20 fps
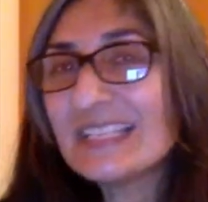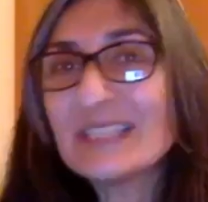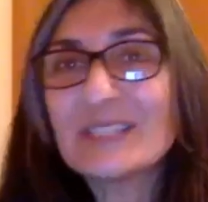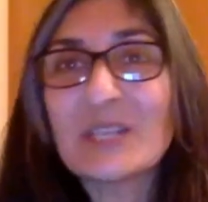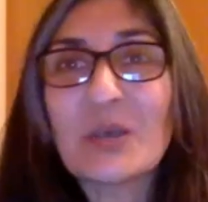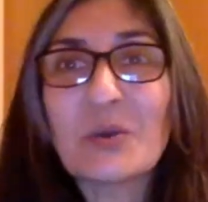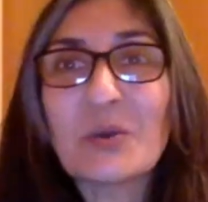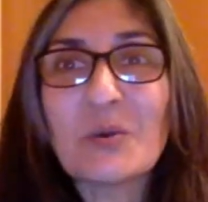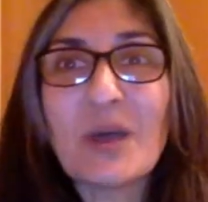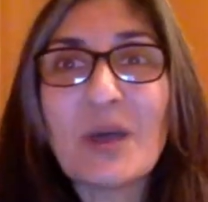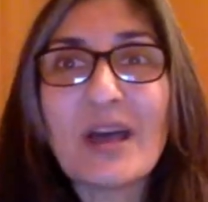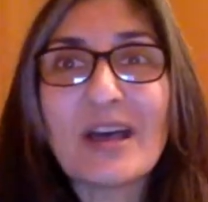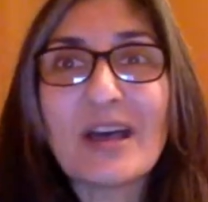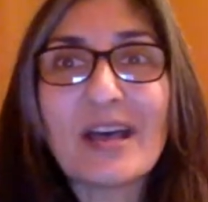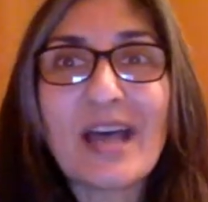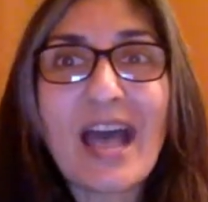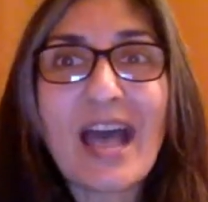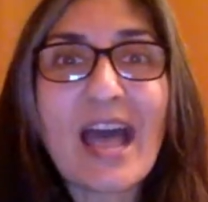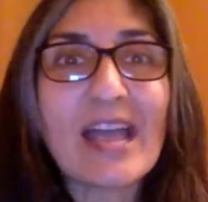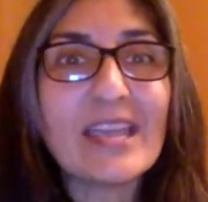So
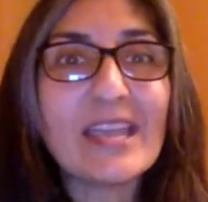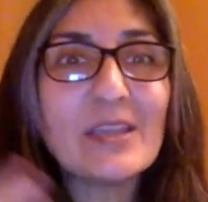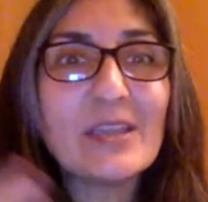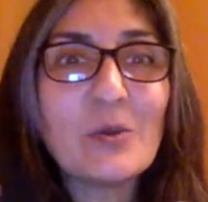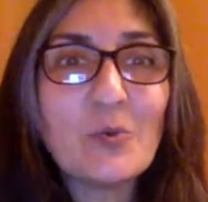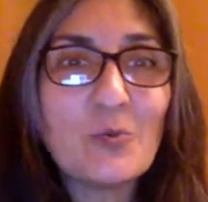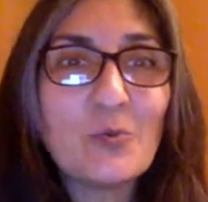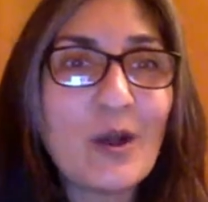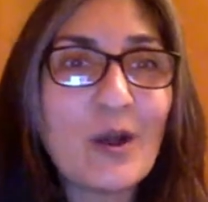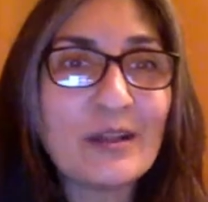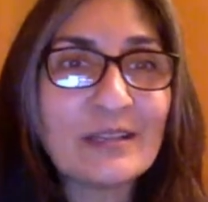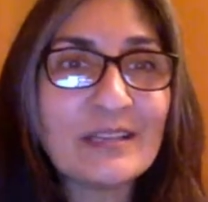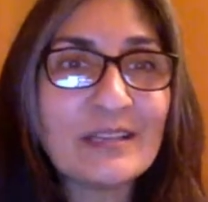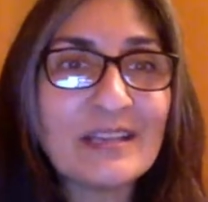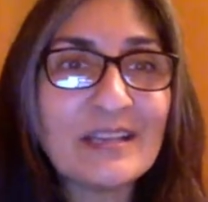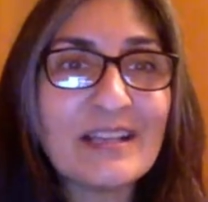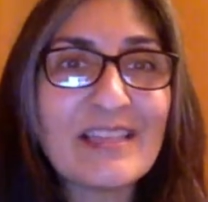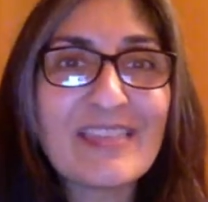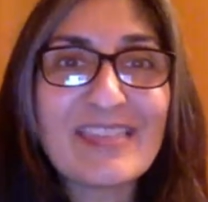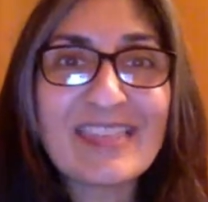I want
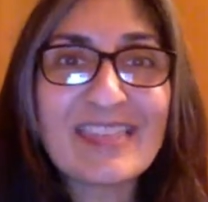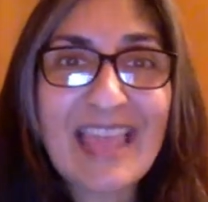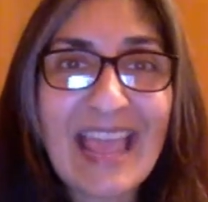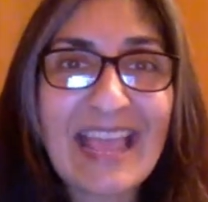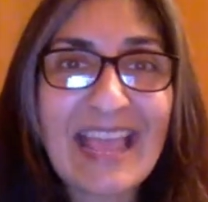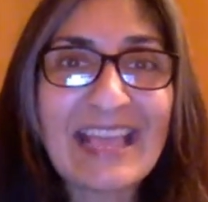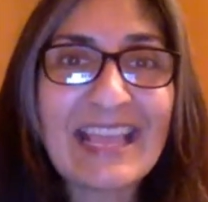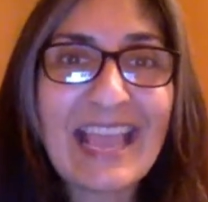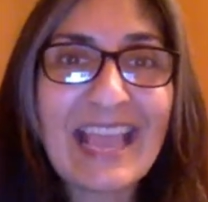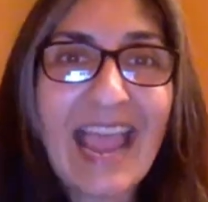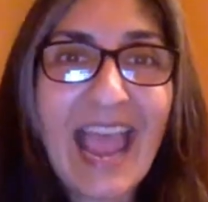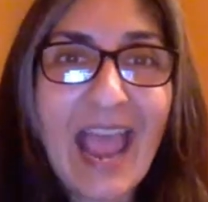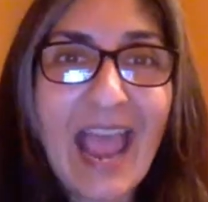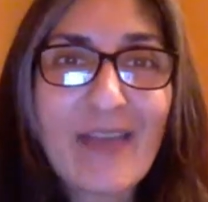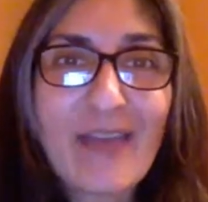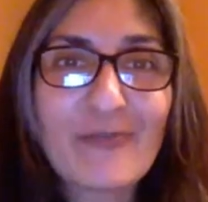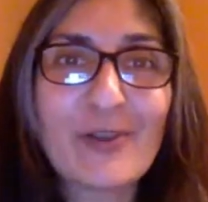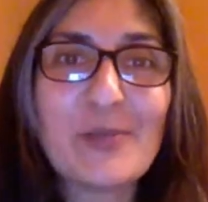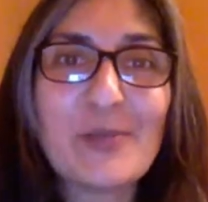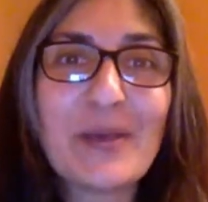to thank
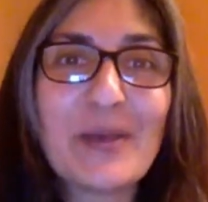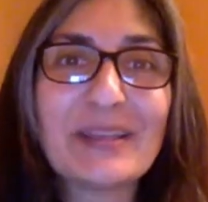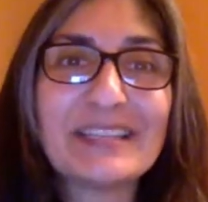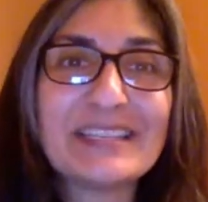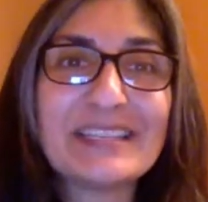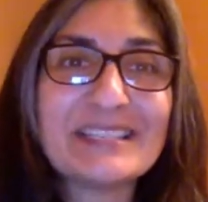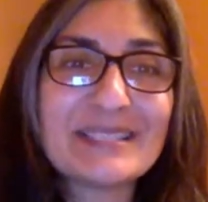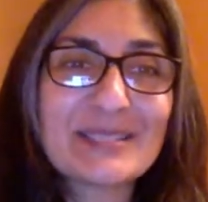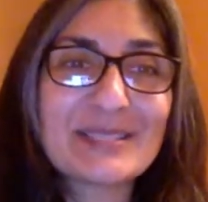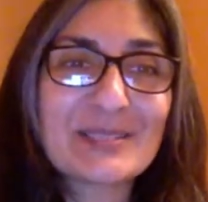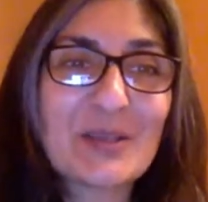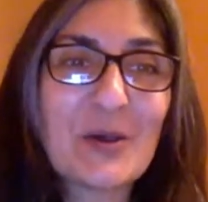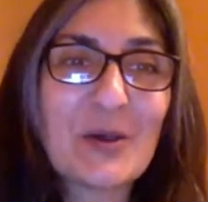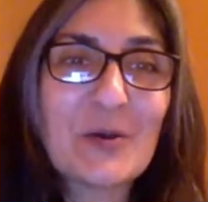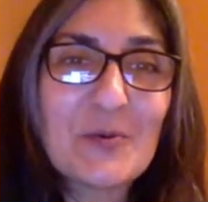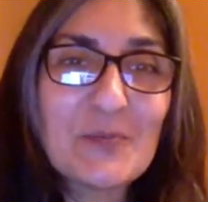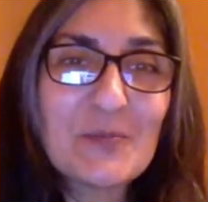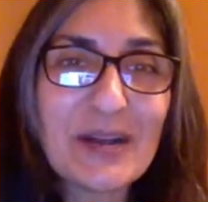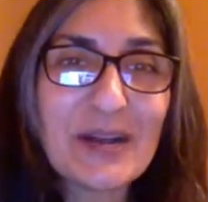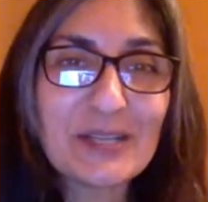everybody
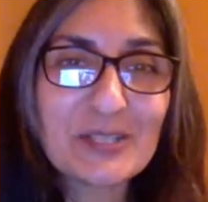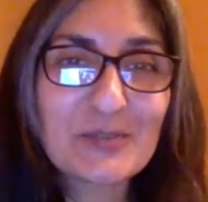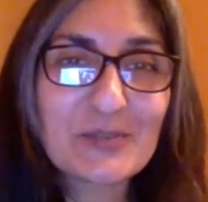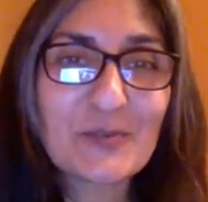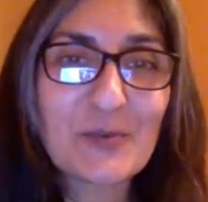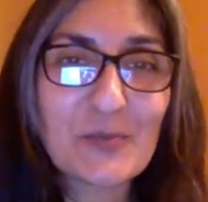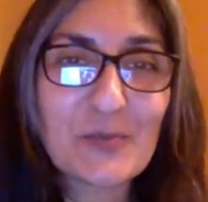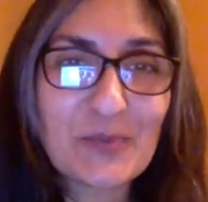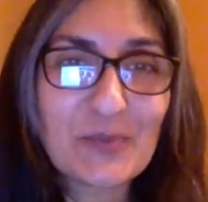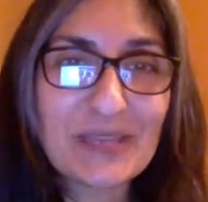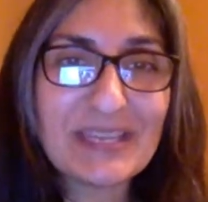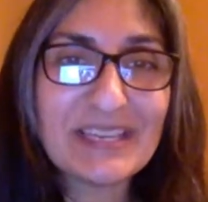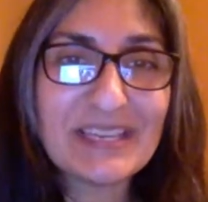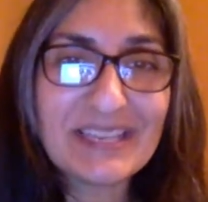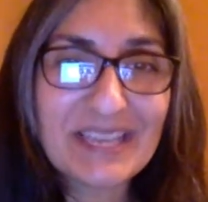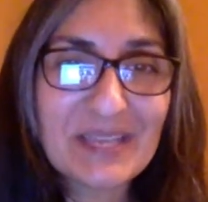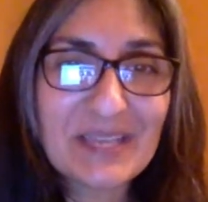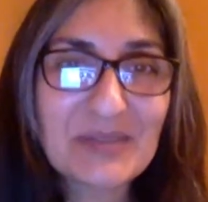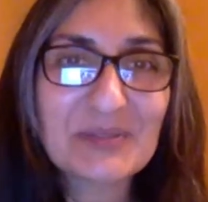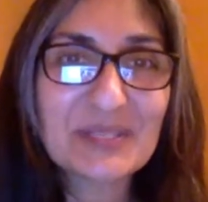so much for
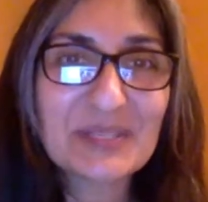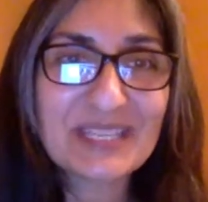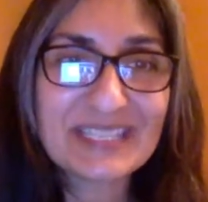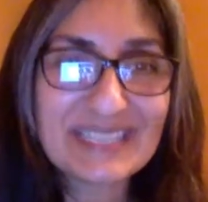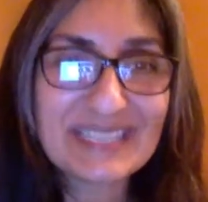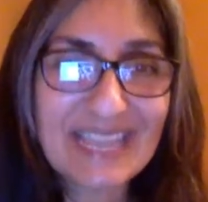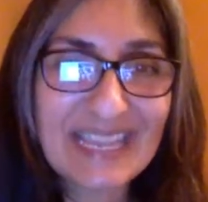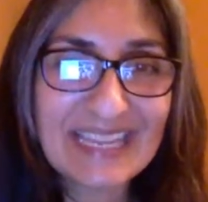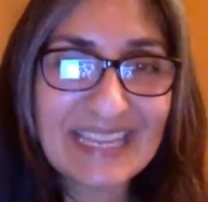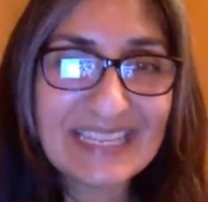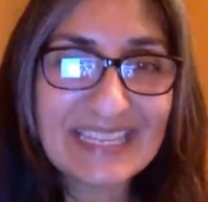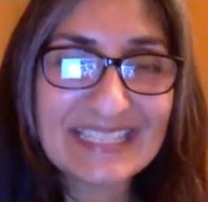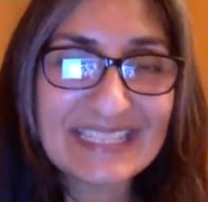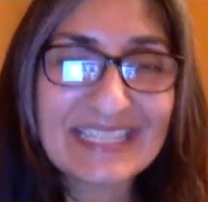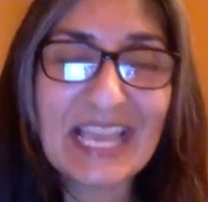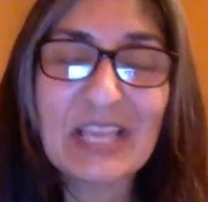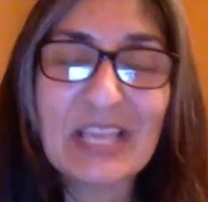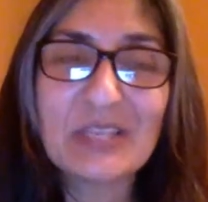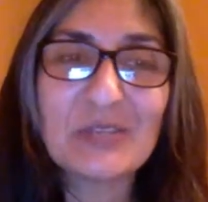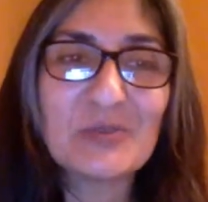being here tonight.
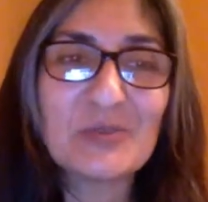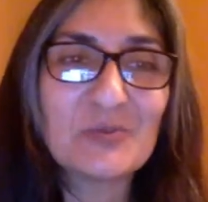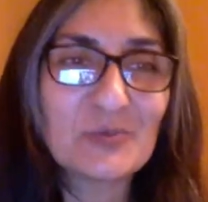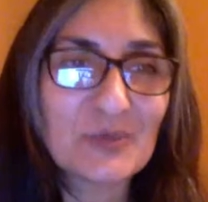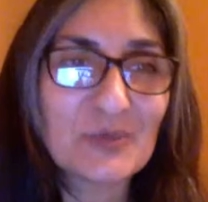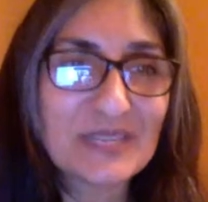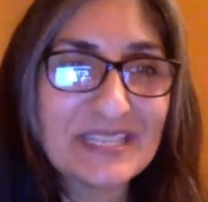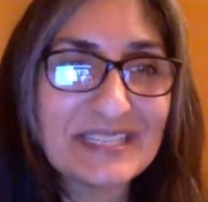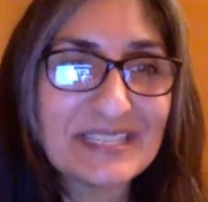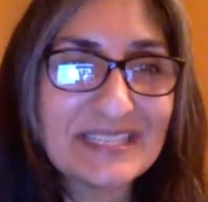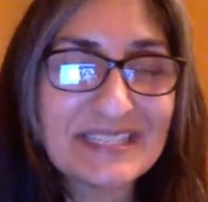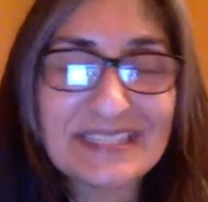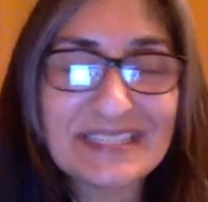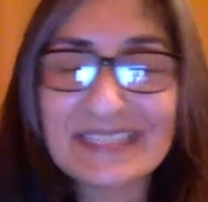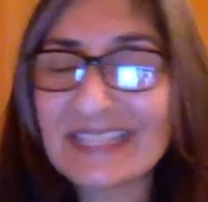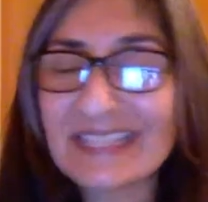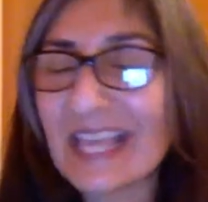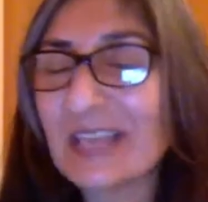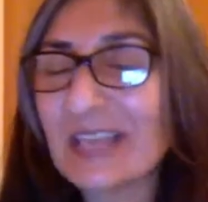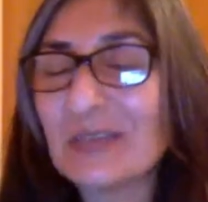Thank you, Reese.
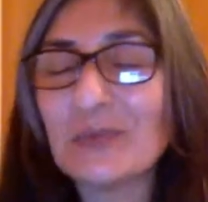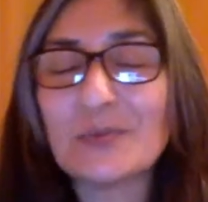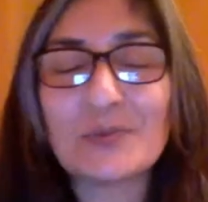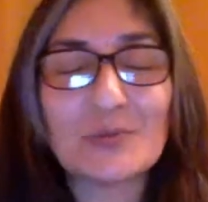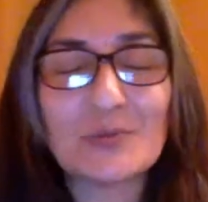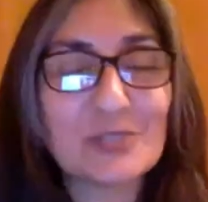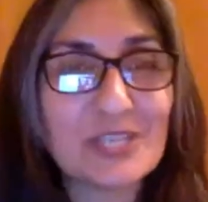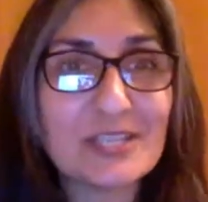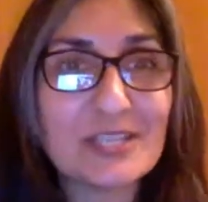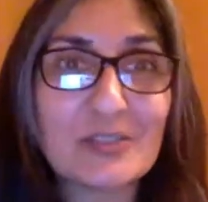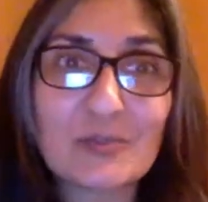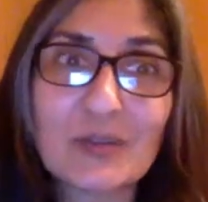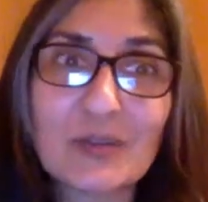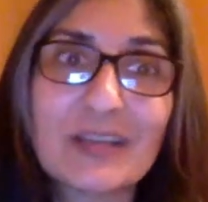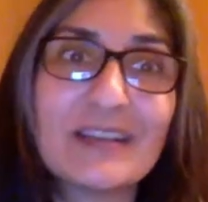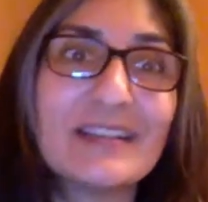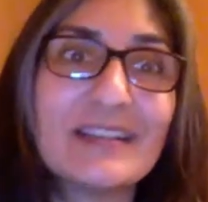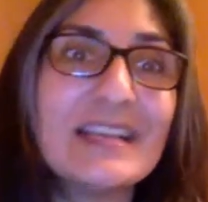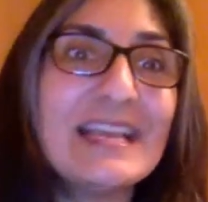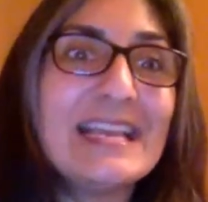Thank you,
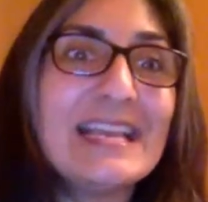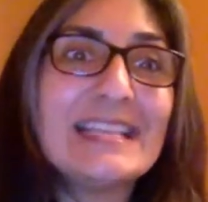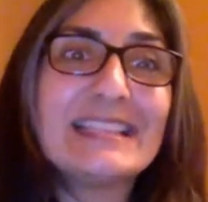Suchitra.